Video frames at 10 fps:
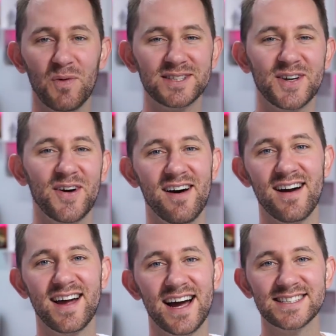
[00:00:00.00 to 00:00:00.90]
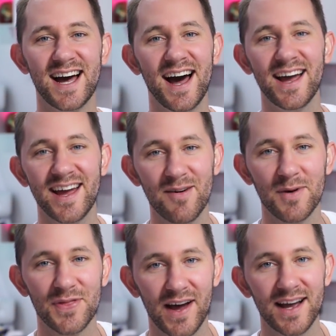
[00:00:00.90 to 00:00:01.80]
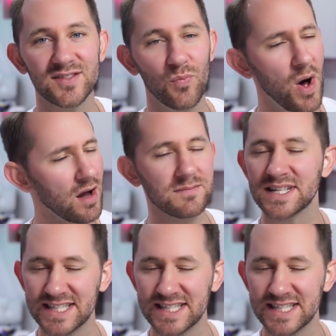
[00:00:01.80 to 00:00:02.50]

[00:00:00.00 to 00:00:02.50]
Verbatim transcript: What's going on, guys? I am Matthias and welcome